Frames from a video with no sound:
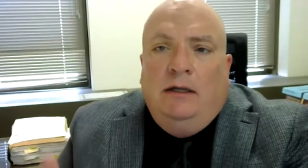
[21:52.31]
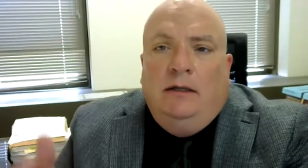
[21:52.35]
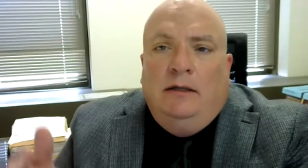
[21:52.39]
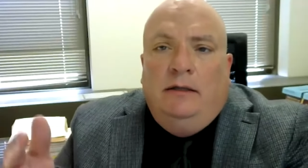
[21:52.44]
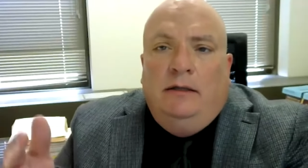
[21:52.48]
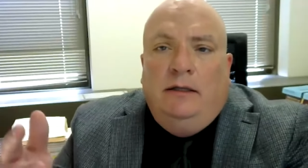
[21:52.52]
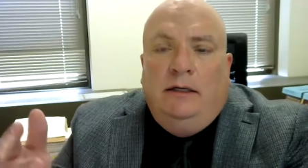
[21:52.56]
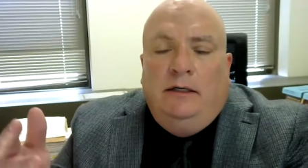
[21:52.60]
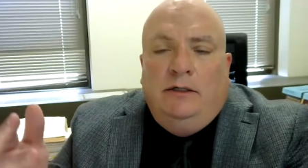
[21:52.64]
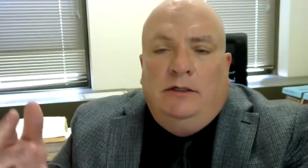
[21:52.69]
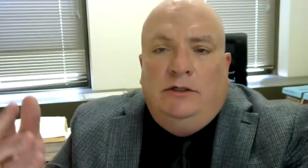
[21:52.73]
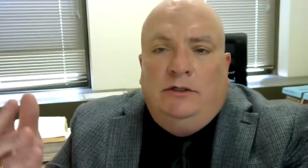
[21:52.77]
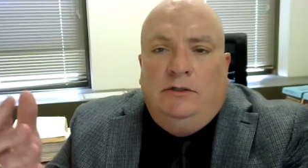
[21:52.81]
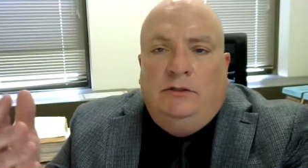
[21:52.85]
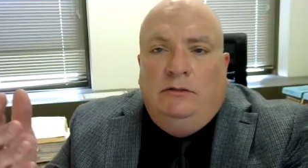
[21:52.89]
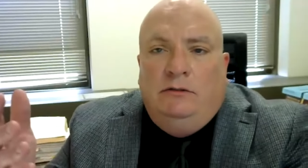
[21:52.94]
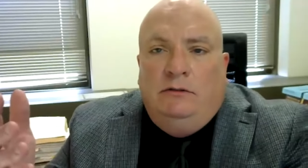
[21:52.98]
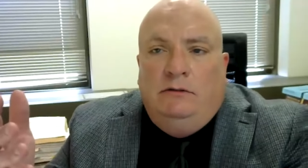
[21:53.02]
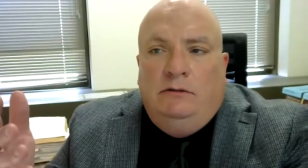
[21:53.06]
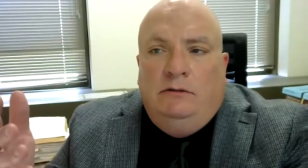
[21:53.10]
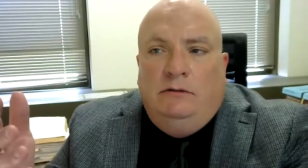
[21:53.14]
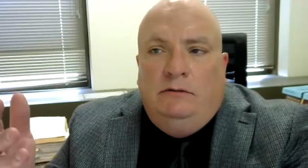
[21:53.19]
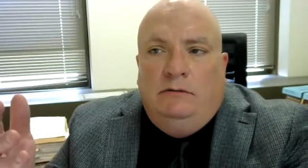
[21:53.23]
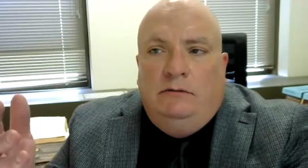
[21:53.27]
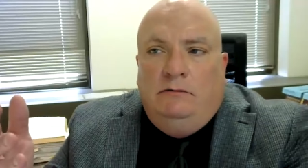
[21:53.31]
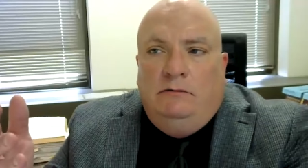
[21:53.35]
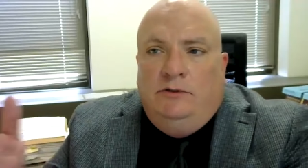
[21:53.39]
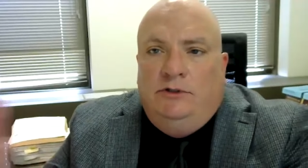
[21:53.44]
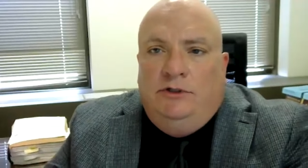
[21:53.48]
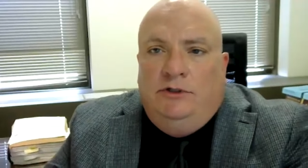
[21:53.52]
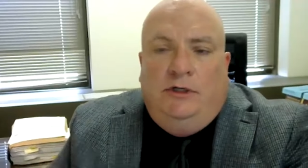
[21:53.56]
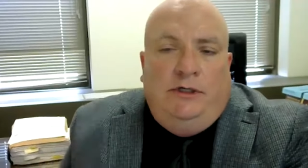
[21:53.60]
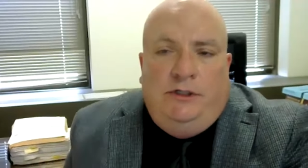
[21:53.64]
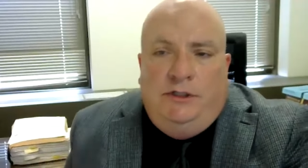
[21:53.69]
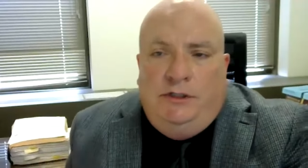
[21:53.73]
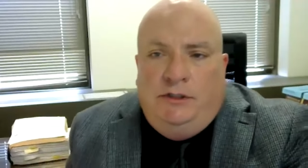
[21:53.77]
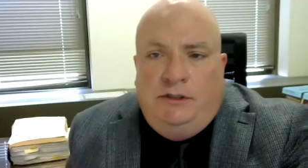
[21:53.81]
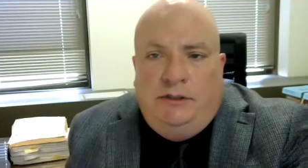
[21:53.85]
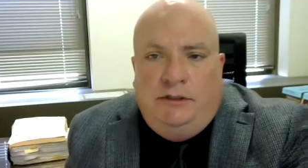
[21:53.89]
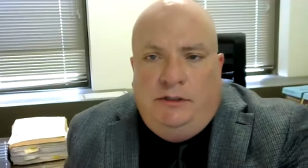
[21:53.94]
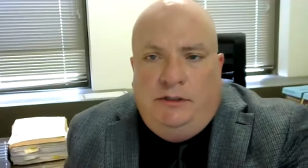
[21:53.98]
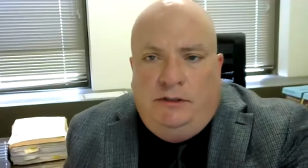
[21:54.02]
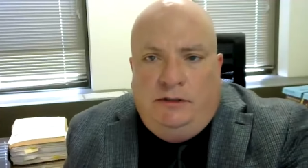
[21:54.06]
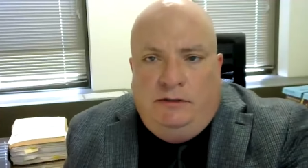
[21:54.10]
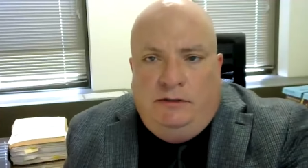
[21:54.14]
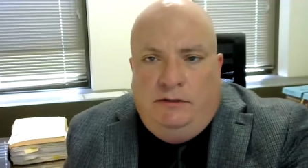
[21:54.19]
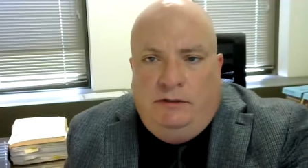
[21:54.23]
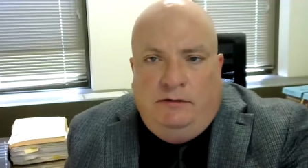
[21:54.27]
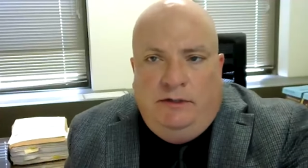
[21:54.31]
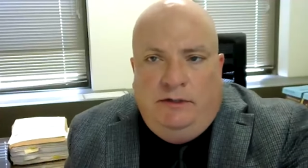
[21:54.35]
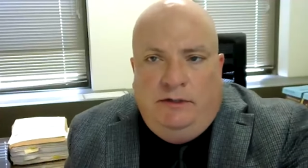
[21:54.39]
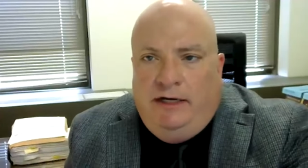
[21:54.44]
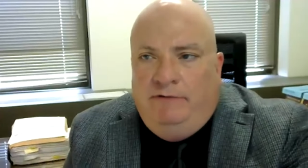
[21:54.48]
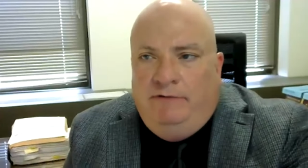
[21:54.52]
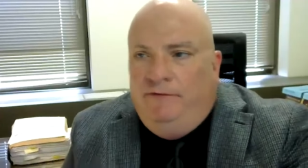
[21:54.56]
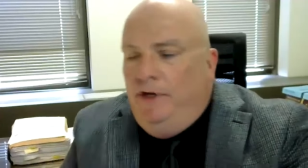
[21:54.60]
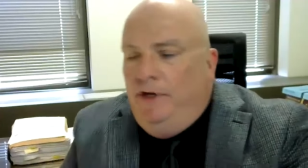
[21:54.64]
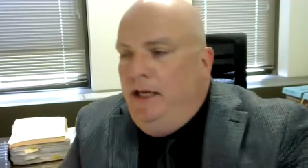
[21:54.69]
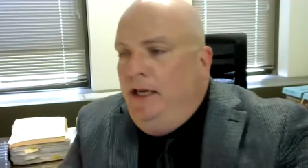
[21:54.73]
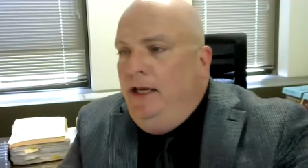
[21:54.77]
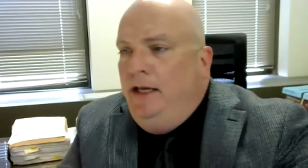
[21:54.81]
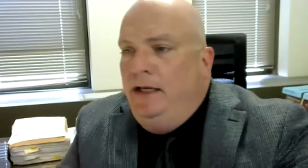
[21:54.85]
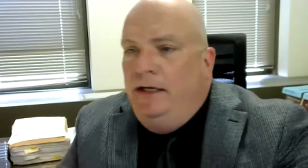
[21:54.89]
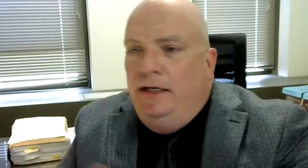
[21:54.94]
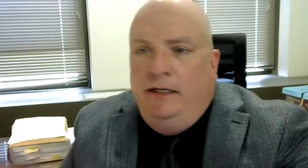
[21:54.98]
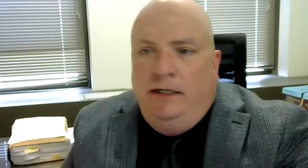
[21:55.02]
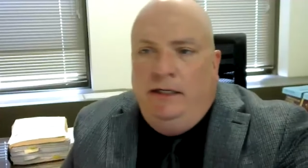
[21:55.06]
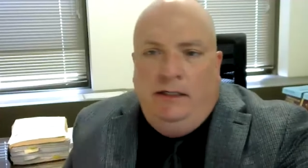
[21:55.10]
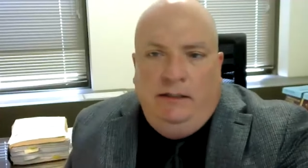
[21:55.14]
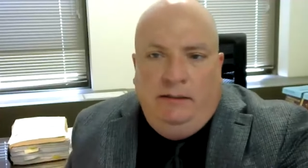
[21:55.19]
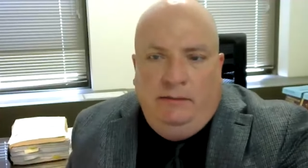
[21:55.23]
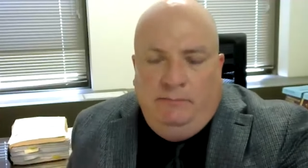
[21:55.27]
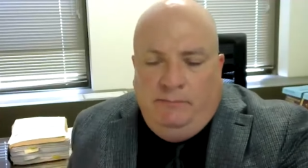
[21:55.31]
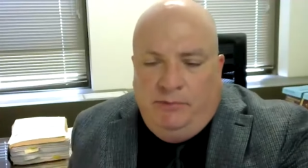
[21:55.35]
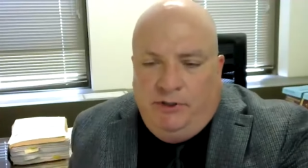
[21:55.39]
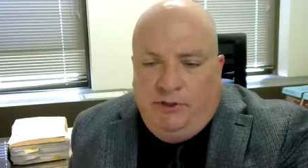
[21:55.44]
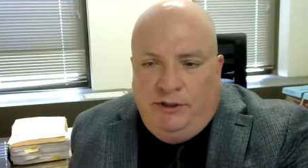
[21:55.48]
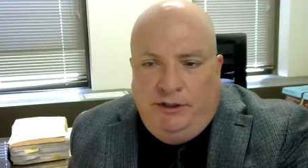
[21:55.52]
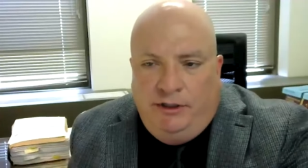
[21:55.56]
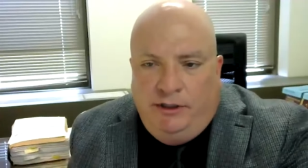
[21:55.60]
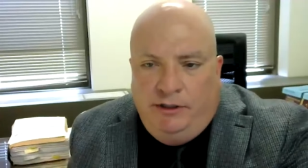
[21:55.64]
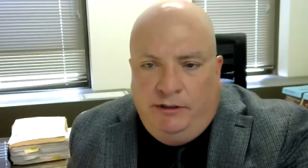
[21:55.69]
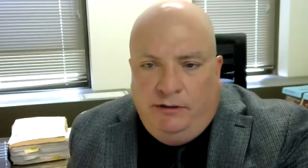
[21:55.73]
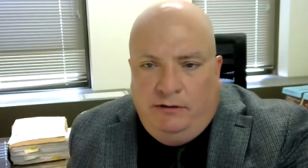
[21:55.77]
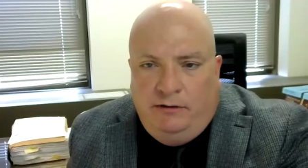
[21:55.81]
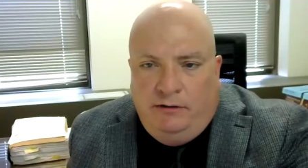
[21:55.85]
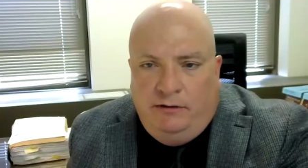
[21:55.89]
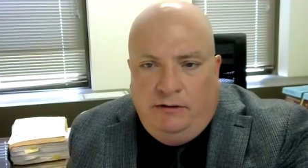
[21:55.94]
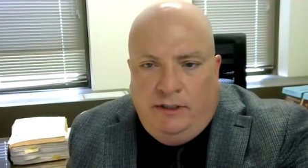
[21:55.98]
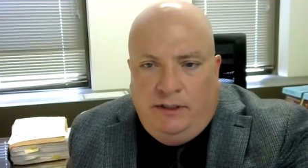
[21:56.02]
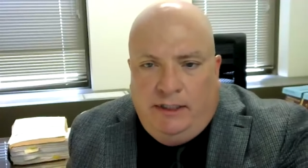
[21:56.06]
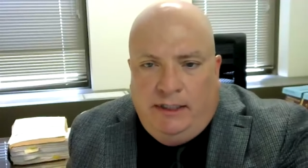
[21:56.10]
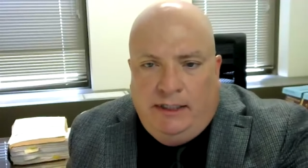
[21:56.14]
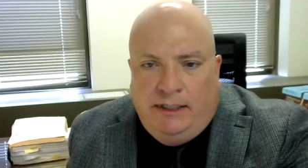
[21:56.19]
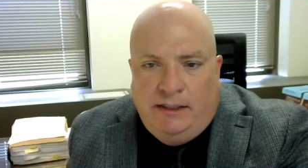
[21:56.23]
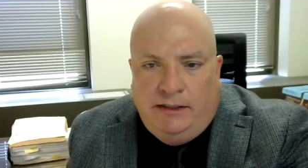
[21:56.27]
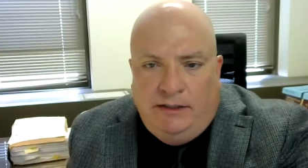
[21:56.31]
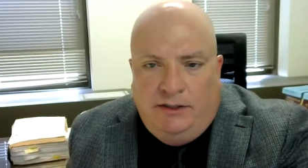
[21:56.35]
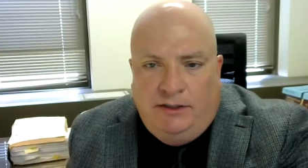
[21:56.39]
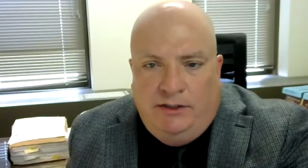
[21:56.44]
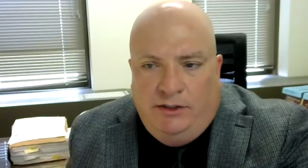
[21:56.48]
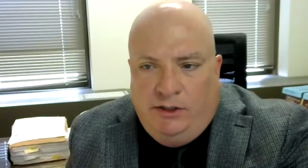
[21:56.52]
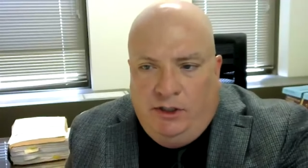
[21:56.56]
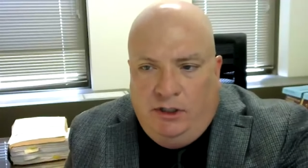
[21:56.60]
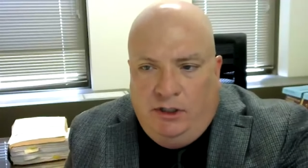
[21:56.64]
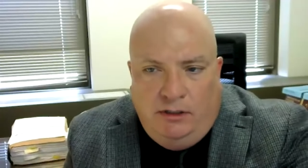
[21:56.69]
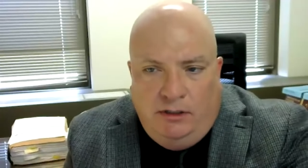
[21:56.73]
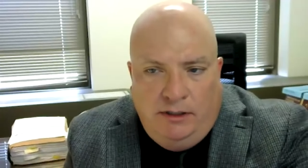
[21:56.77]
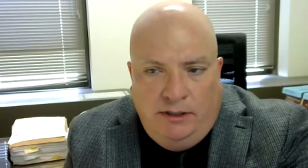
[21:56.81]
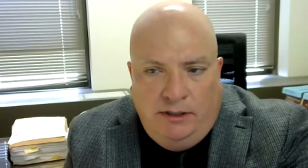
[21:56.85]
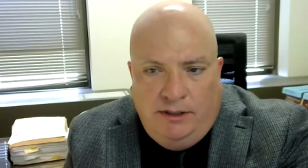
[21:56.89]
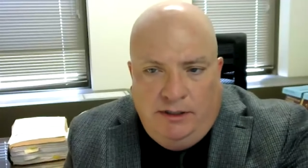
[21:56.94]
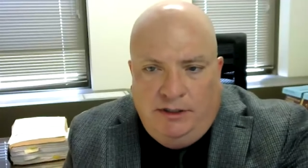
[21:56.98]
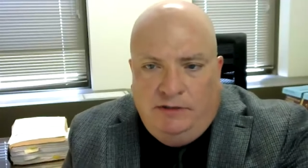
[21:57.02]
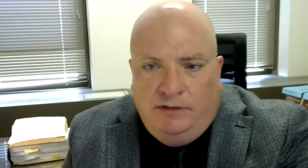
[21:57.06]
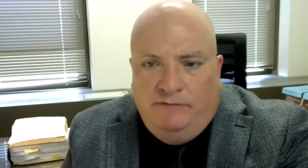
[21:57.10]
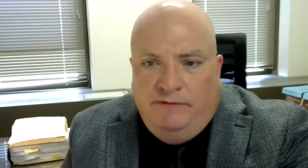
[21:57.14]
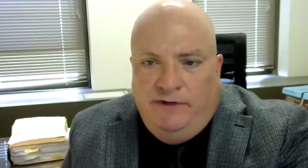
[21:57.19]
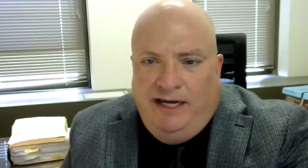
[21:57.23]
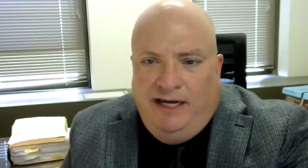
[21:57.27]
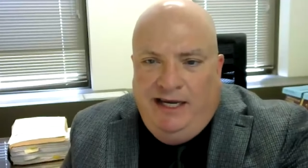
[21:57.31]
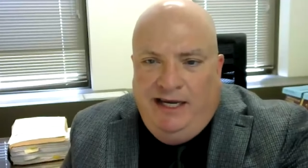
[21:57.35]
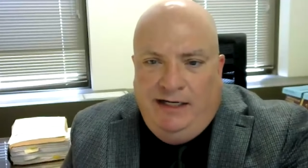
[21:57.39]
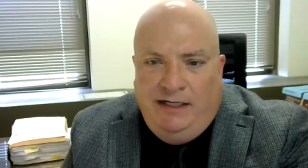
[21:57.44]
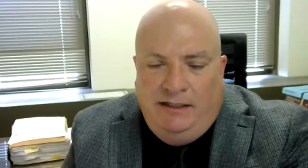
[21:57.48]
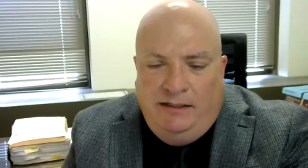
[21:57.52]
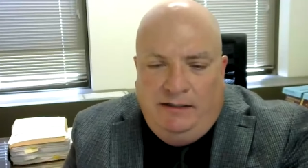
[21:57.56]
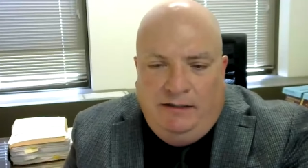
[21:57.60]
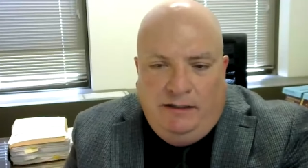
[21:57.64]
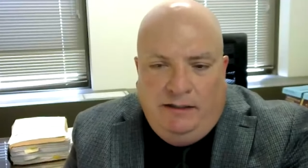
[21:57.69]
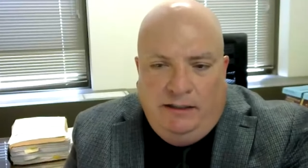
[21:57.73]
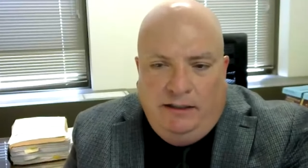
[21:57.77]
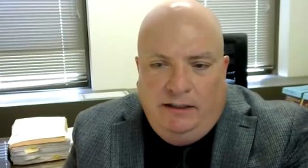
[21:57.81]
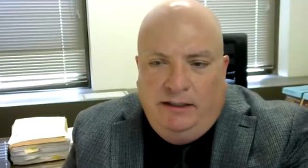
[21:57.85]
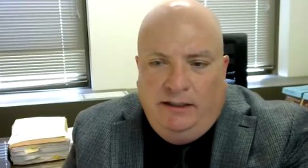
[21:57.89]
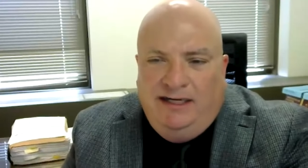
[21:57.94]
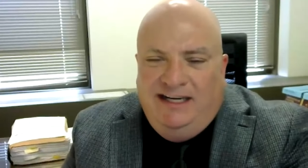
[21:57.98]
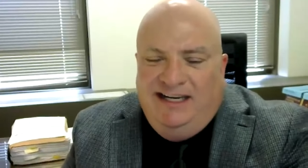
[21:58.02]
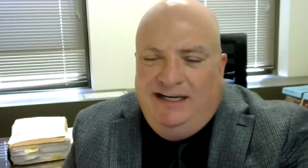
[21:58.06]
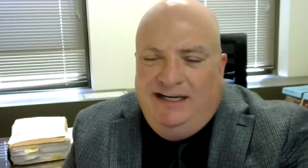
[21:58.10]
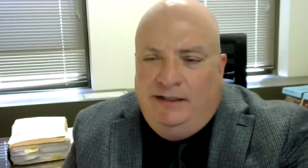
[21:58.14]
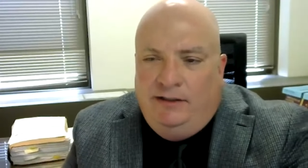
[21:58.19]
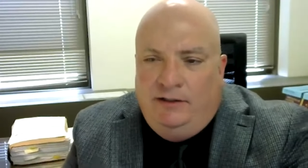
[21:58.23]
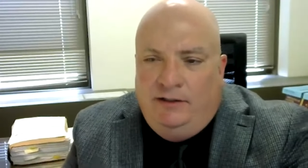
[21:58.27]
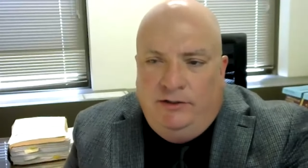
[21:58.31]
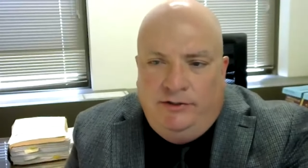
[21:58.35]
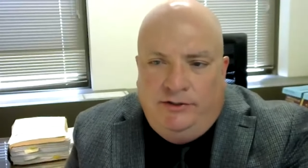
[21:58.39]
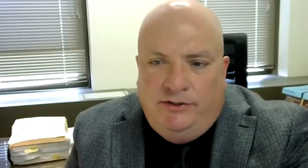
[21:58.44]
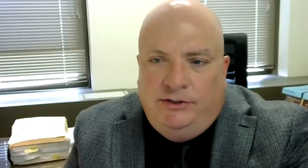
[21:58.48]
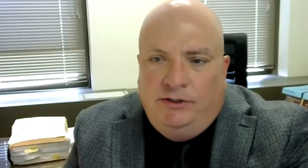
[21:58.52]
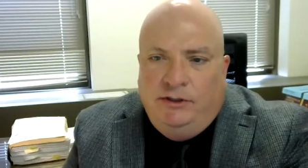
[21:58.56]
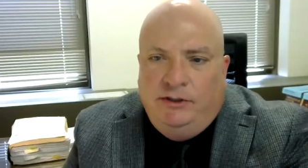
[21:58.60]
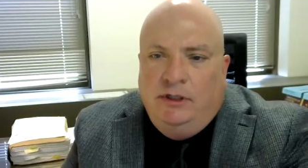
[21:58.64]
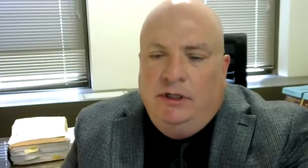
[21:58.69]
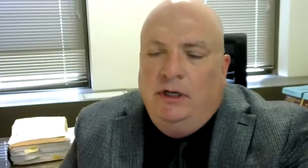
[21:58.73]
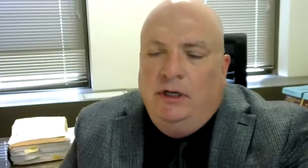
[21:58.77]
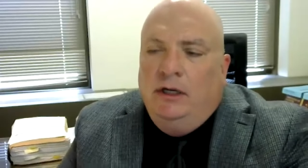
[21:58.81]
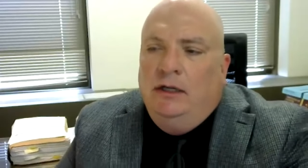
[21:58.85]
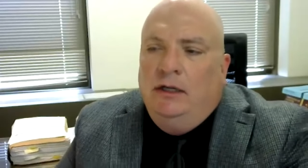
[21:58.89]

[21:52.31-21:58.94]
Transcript: that judges don't have any particularized knowledge of anything else.